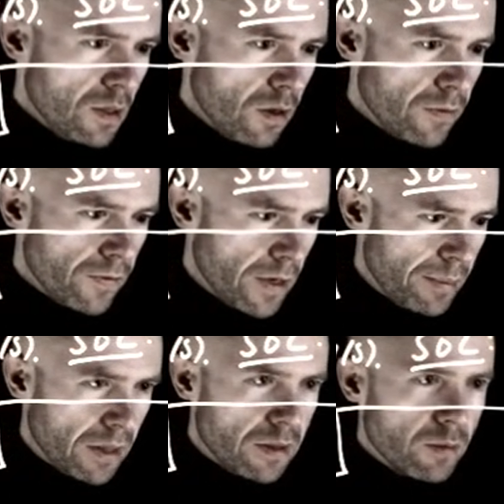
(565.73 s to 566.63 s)
the
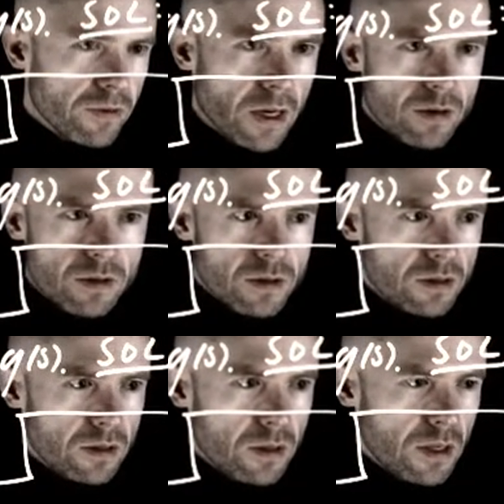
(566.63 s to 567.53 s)
fundamental theorem of
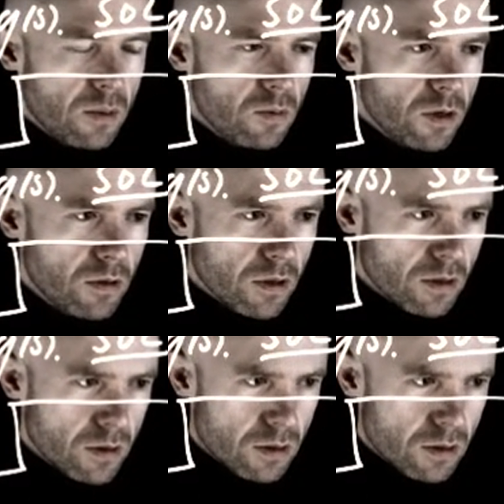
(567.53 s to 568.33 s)
calculus, and I'm wondering